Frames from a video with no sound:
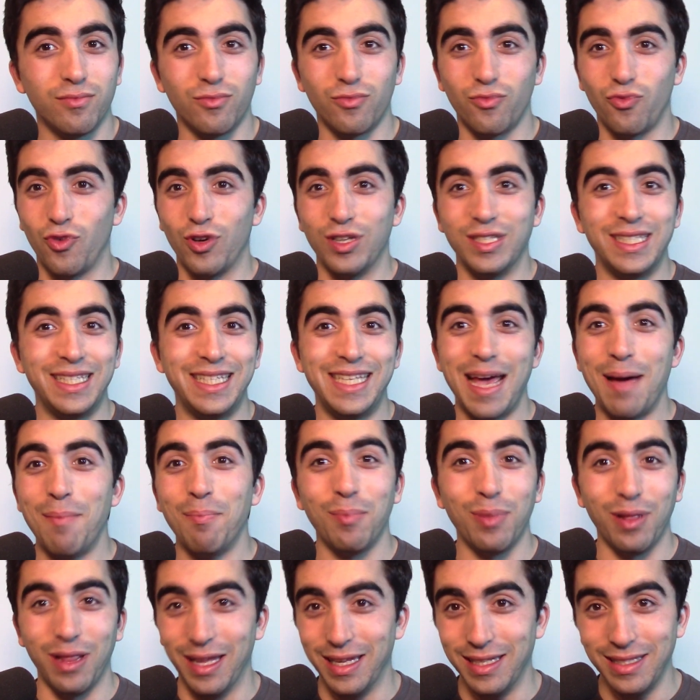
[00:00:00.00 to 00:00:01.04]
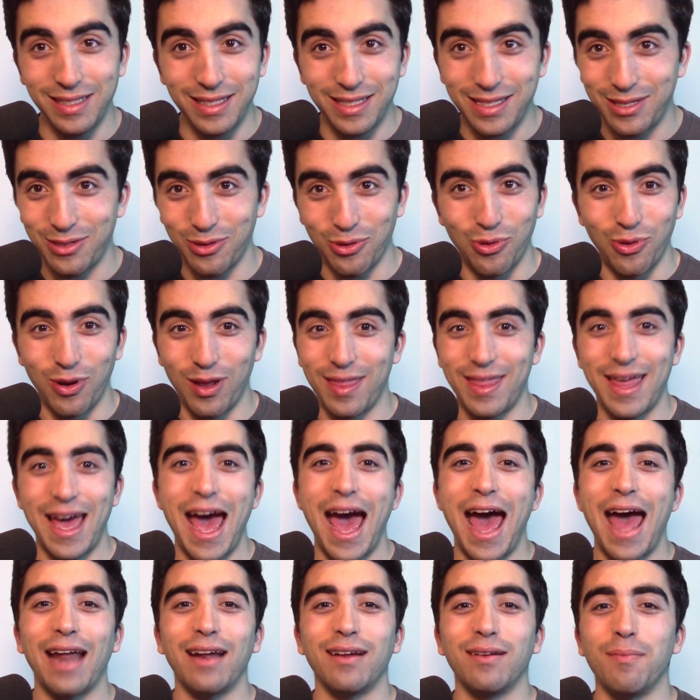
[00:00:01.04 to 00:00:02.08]
resemblance or
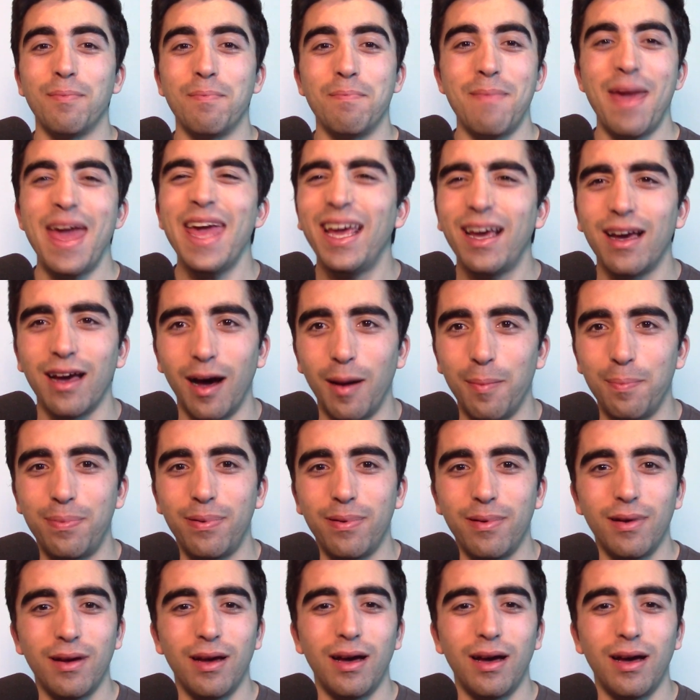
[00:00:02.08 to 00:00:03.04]
that makeup.